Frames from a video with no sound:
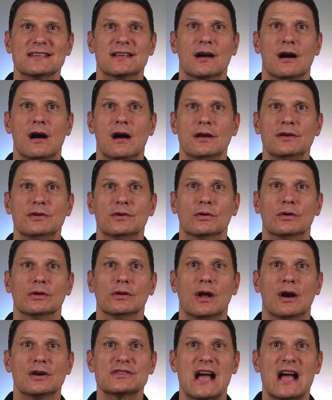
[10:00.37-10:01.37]
on your
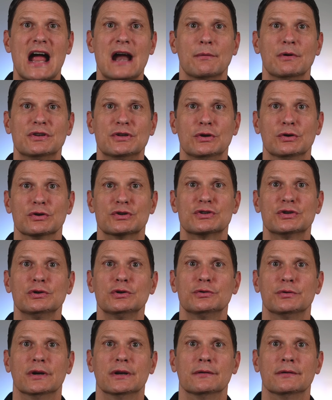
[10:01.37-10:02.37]
large IRA to your
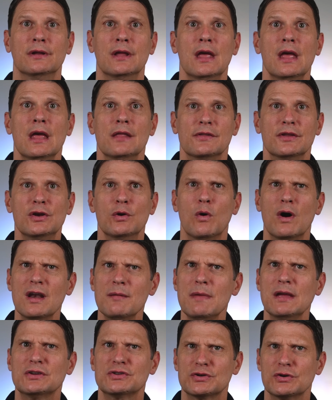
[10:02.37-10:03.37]
children, then you want
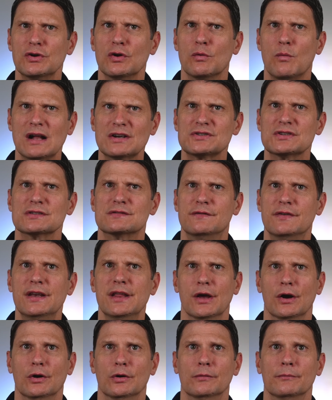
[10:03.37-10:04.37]
to make sure you watch this
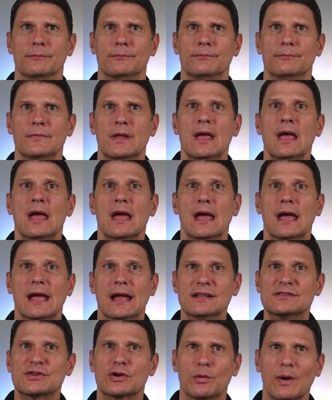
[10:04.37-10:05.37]
video.
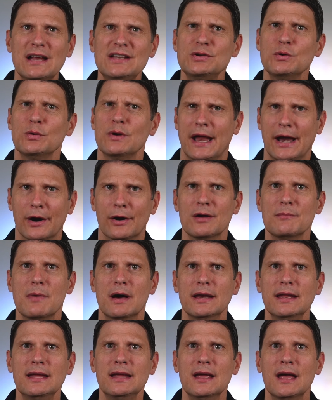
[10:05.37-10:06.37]
It's great to inherit
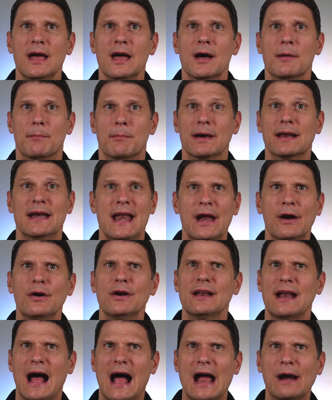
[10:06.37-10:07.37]
money, but
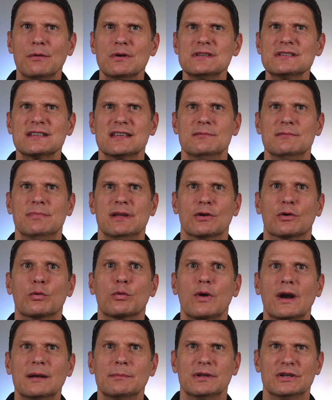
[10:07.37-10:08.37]
inherited IRAs can be
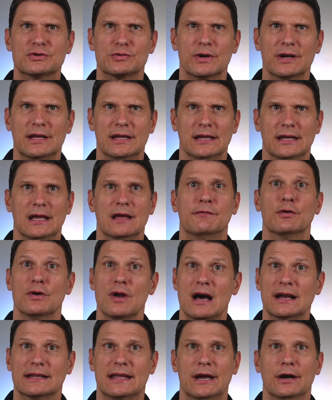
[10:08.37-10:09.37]
incredibly tricky if you're
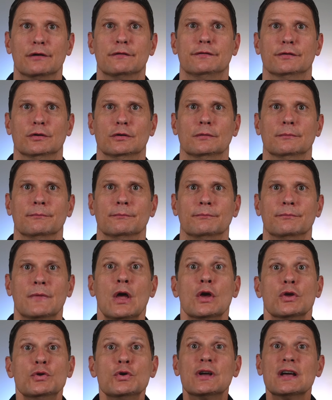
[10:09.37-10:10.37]
not careful.
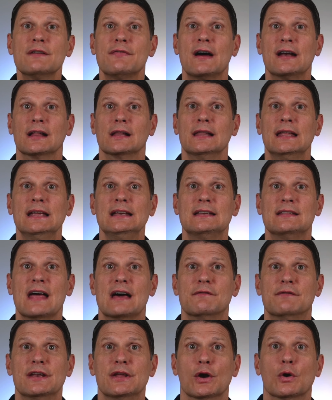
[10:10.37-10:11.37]
You can find a link to
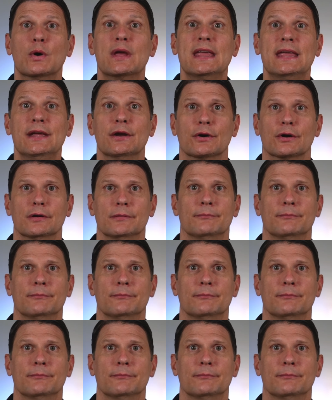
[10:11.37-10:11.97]
that video here.